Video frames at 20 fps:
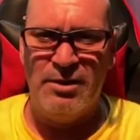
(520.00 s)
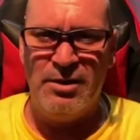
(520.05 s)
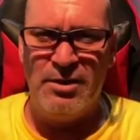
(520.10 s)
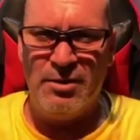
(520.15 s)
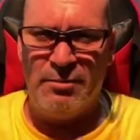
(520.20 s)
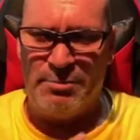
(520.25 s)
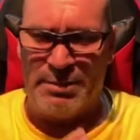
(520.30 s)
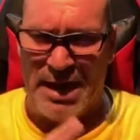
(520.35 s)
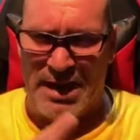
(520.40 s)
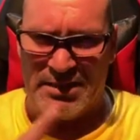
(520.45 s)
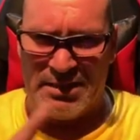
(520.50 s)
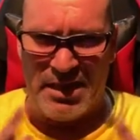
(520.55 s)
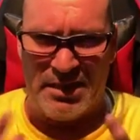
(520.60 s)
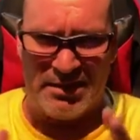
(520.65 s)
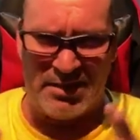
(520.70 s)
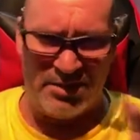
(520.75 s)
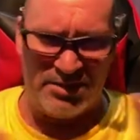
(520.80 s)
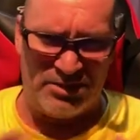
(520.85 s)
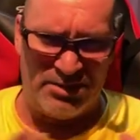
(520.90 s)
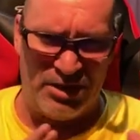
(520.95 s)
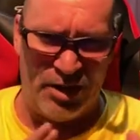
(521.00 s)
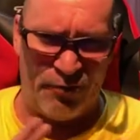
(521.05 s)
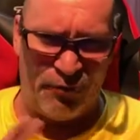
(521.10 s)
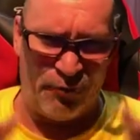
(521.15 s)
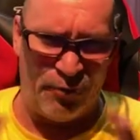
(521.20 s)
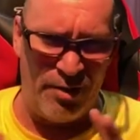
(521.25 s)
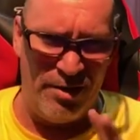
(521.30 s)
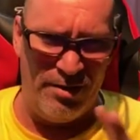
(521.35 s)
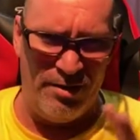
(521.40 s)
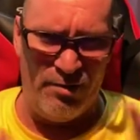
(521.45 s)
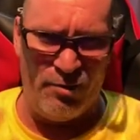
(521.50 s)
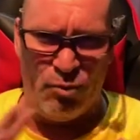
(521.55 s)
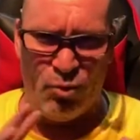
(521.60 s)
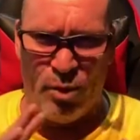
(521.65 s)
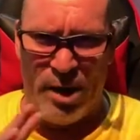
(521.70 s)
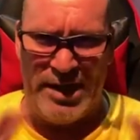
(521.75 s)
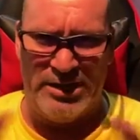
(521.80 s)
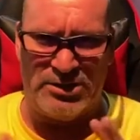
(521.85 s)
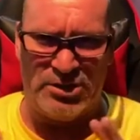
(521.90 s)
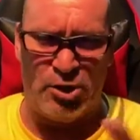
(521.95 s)
but I think there's different
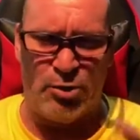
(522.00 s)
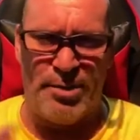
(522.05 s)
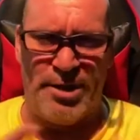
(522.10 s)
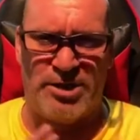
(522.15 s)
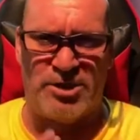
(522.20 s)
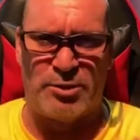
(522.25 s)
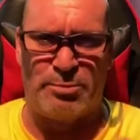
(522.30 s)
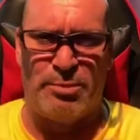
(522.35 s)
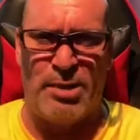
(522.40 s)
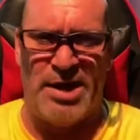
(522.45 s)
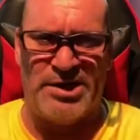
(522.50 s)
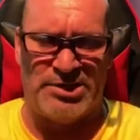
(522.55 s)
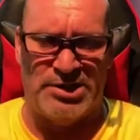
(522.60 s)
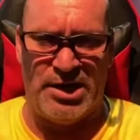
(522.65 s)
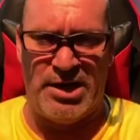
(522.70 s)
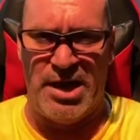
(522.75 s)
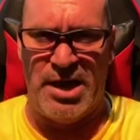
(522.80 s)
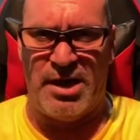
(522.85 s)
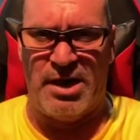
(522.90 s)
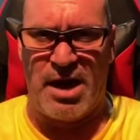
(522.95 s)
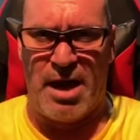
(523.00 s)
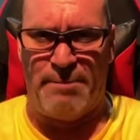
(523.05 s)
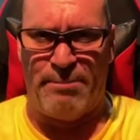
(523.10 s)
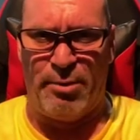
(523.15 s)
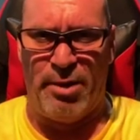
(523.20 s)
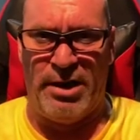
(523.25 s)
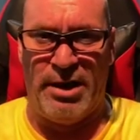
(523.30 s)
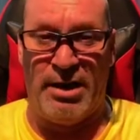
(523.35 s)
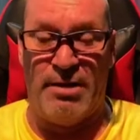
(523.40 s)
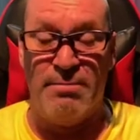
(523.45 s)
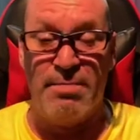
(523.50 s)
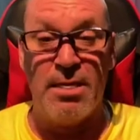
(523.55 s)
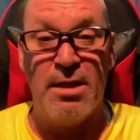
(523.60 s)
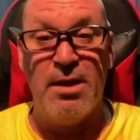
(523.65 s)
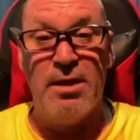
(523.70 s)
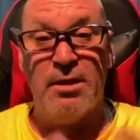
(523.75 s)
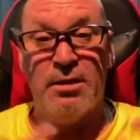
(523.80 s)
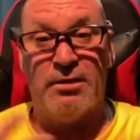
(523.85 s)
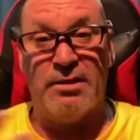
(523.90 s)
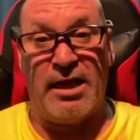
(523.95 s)
ways to express it in capoeira
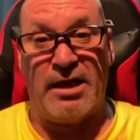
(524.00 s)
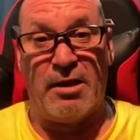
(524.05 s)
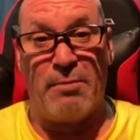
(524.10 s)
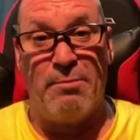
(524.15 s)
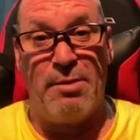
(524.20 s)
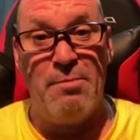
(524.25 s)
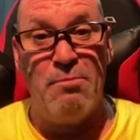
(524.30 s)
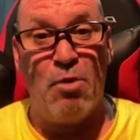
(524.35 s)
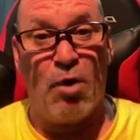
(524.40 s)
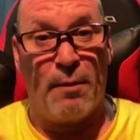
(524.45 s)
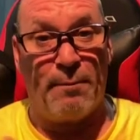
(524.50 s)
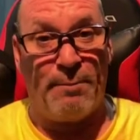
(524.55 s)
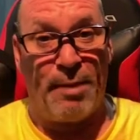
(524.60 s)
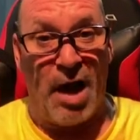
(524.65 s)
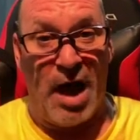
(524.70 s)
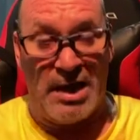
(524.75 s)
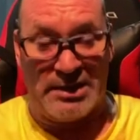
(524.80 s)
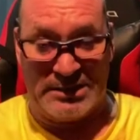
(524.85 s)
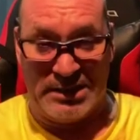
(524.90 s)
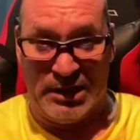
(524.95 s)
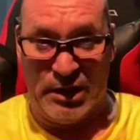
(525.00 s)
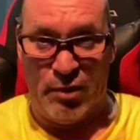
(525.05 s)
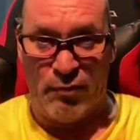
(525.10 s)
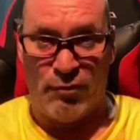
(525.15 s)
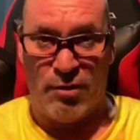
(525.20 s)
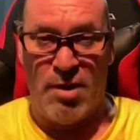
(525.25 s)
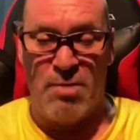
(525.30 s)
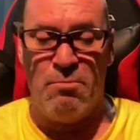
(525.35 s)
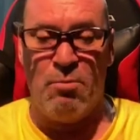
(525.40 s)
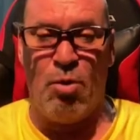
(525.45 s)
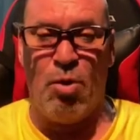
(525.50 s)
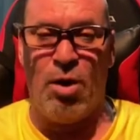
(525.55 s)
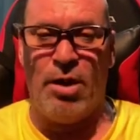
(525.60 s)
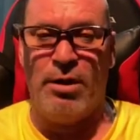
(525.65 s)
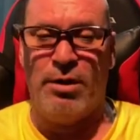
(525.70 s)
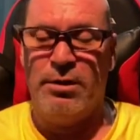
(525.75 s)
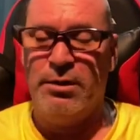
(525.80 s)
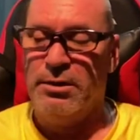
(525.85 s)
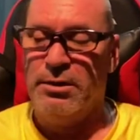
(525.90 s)
that can be more positive and more